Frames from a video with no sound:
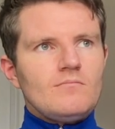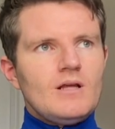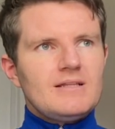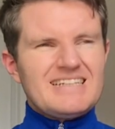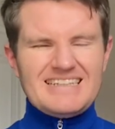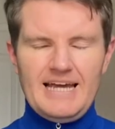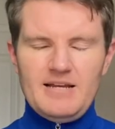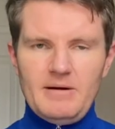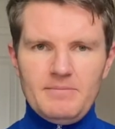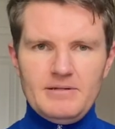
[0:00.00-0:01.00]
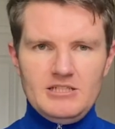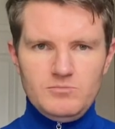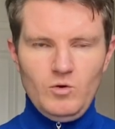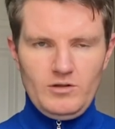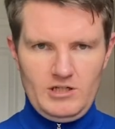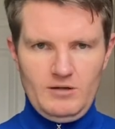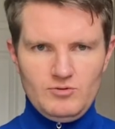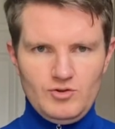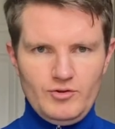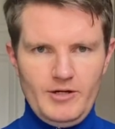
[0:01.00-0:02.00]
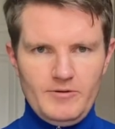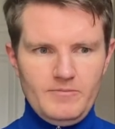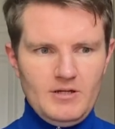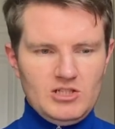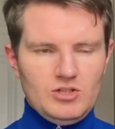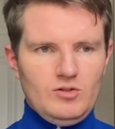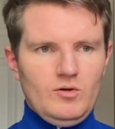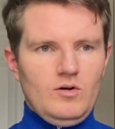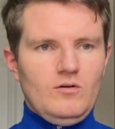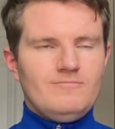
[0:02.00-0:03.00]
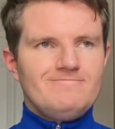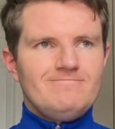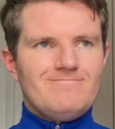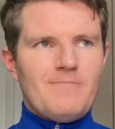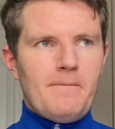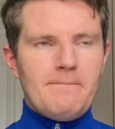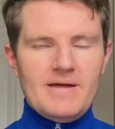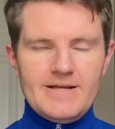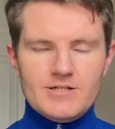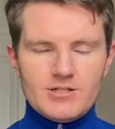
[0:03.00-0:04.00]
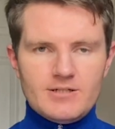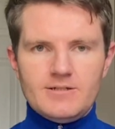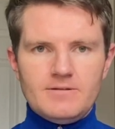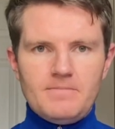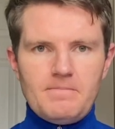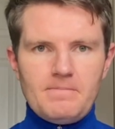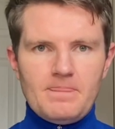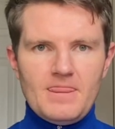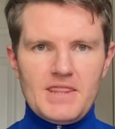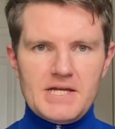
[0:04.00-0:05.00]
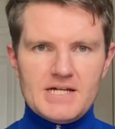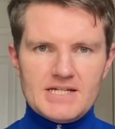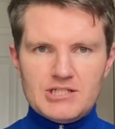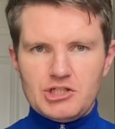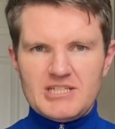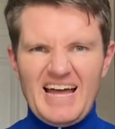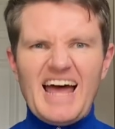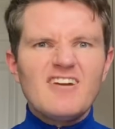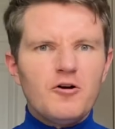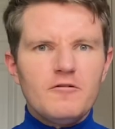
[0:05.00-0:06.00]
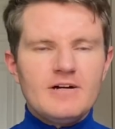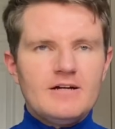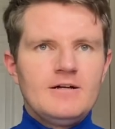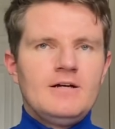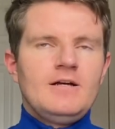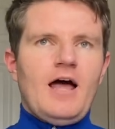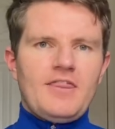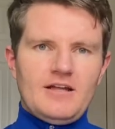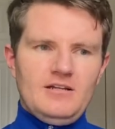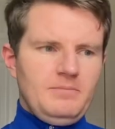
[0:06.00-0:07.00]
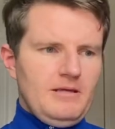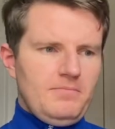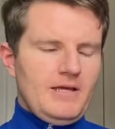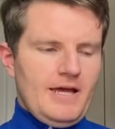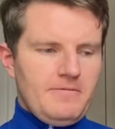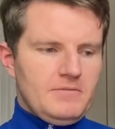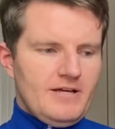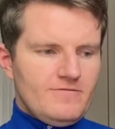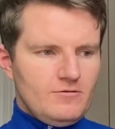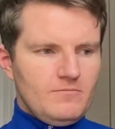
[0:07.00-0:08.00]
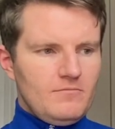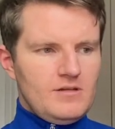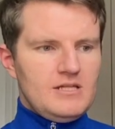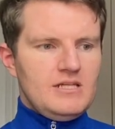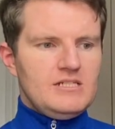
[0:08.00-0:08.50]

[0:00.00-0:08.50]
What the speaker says: there's a tiny bit of peat smoke that comes through now. It's not major there. It's just a hint of it. I think the PPM level that these